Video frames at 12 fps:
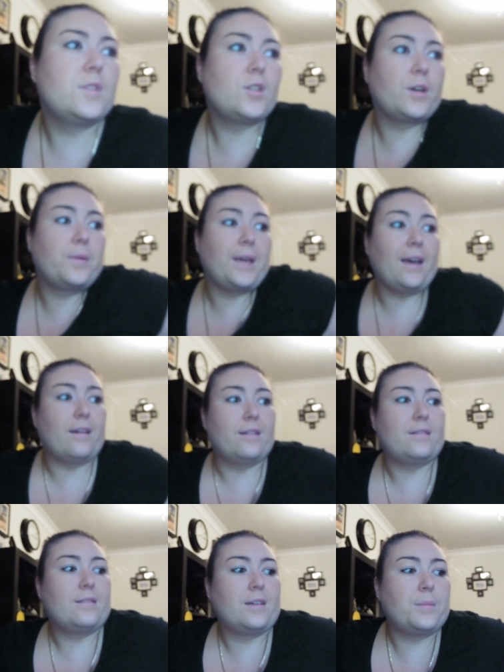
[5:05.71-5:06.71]
so yeah,
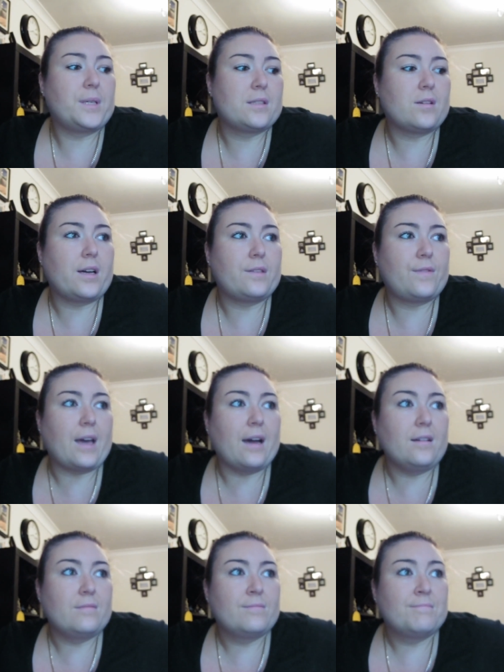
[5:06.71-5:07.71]
I'm excited for
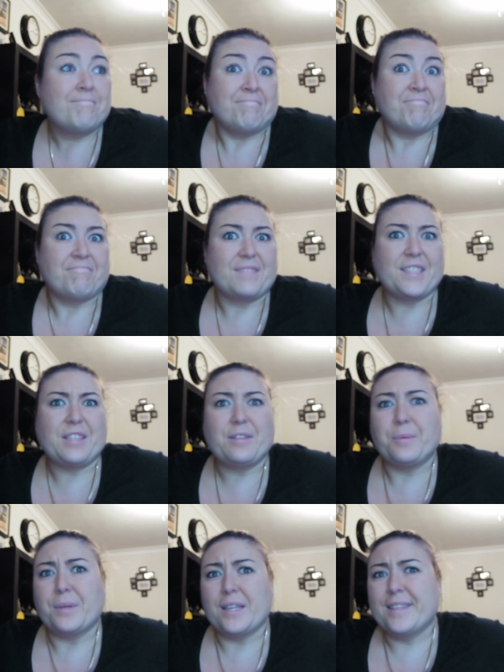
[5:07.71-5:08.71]
that. I don't
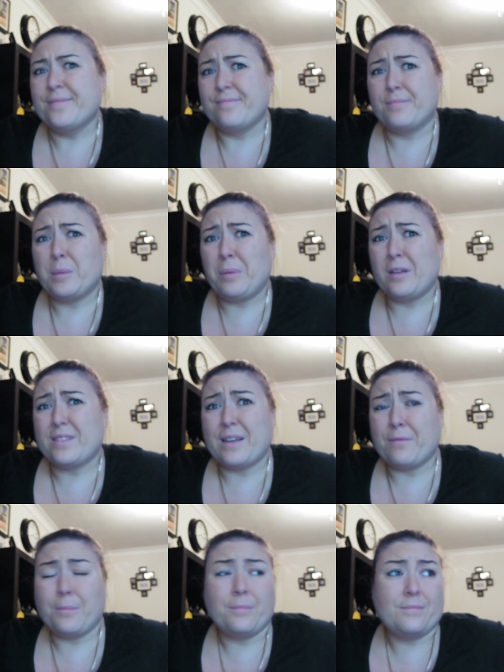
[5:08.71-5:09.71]
know why. My plant's
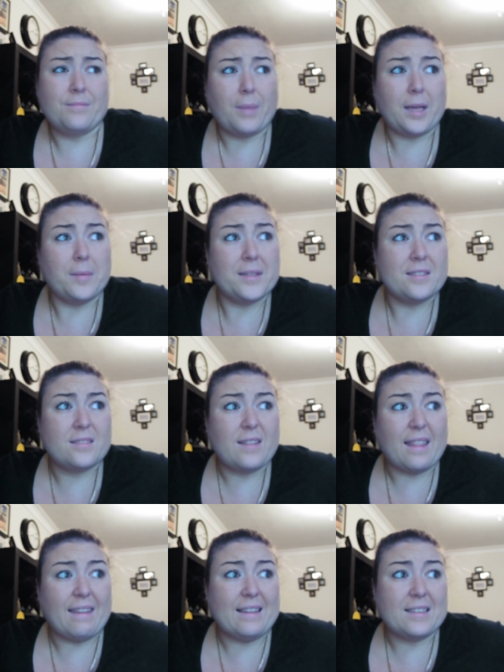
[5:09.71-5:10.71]
having babies, I
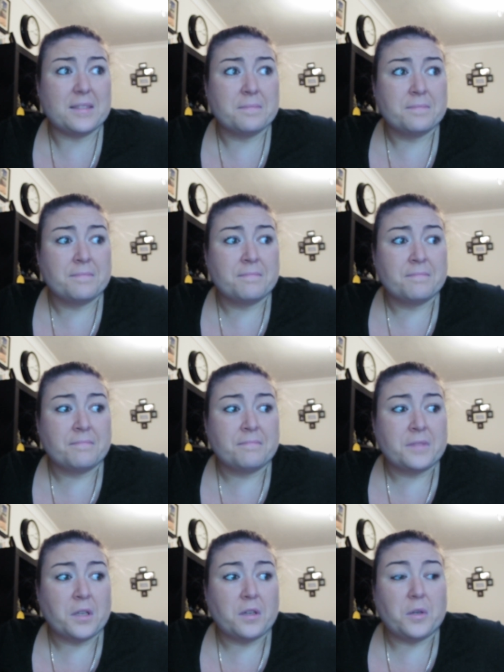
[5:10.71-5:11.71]
think.
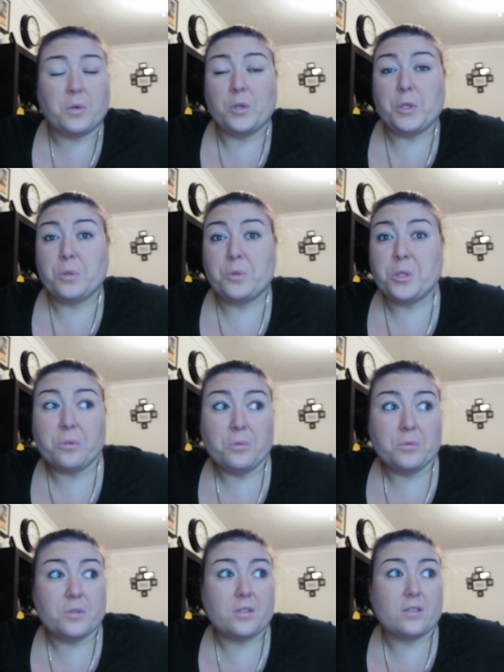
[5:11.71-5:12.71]
Or new
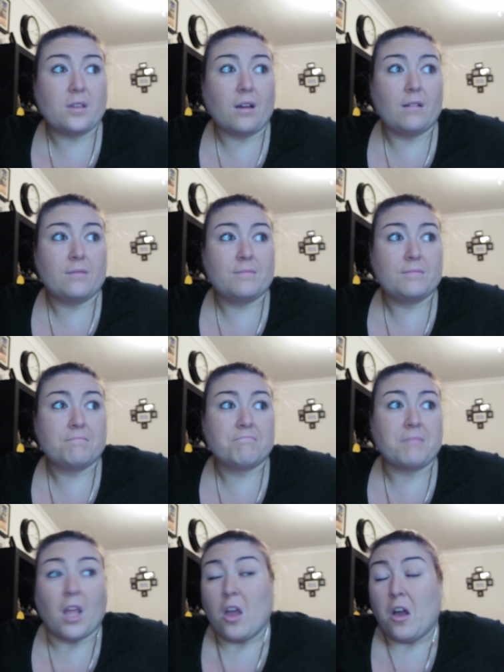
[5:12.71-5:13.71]
shoots.
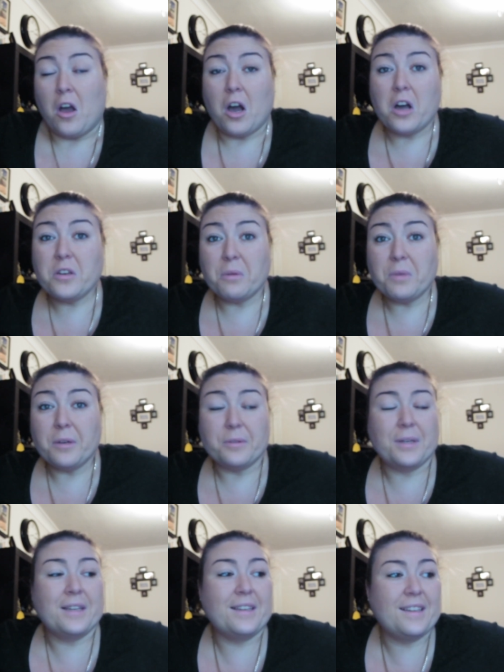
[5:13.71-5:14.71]
I don't know.